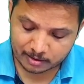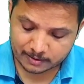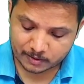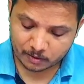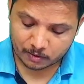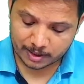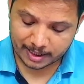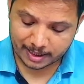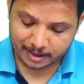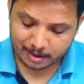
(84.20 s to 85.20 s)
so
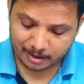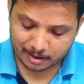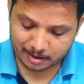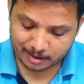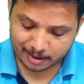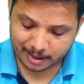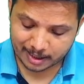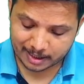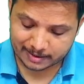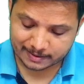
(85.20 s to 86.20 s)
here
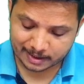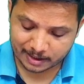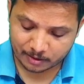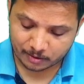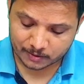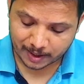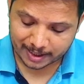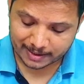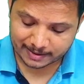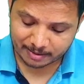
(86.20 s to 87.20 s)
E is 0. So I
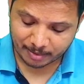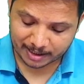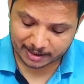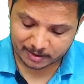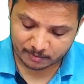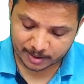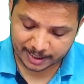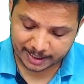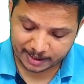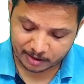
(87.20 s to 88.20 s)
can say minus of
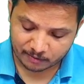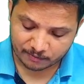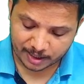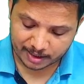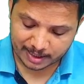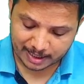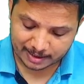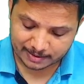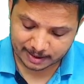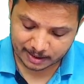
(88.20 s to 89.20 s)
gradient of V that
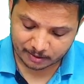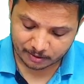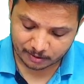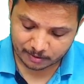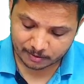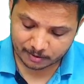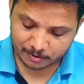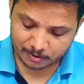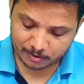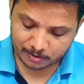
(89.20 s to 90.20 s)
is 0.
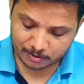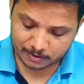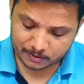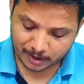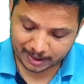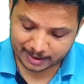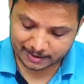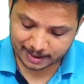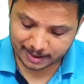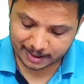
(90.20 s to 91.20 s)
So I can
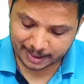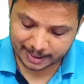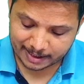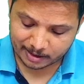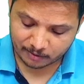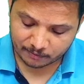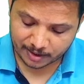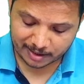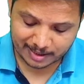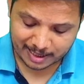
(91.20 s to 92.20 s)
say gradient of
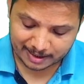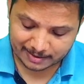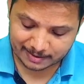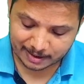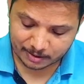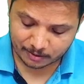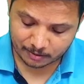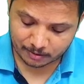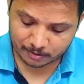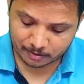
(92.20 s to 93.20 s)
V that is
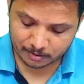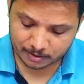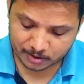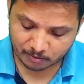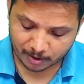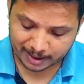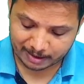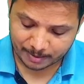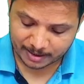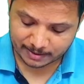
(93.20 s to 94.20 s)
0. So what
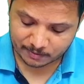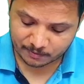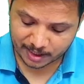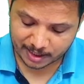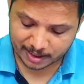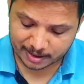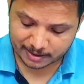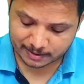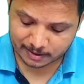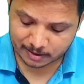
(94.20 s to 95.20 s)
it means? V
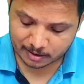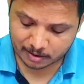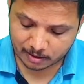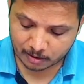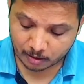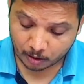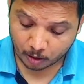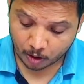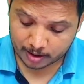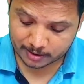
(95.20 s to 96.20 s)
is
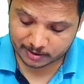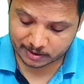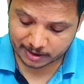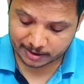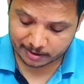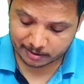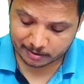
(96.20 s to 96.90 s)
constant.